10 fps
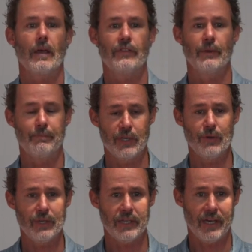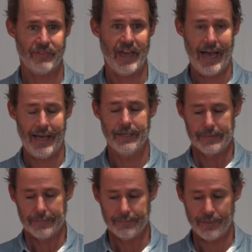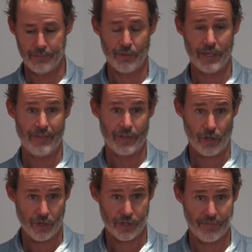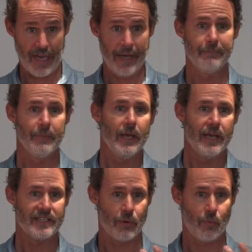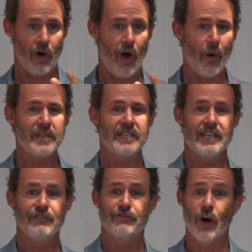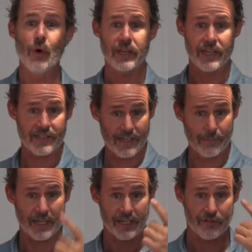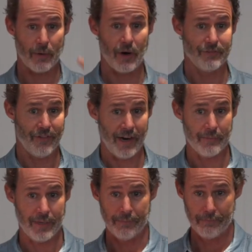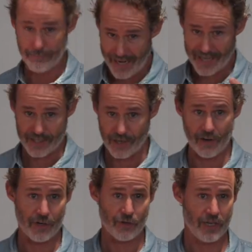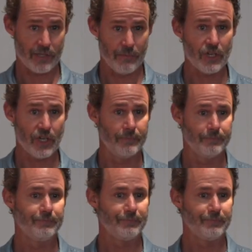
the beauty of that, the beauty and the curse of that, is that we're always evoking something from our environment based on our transmission,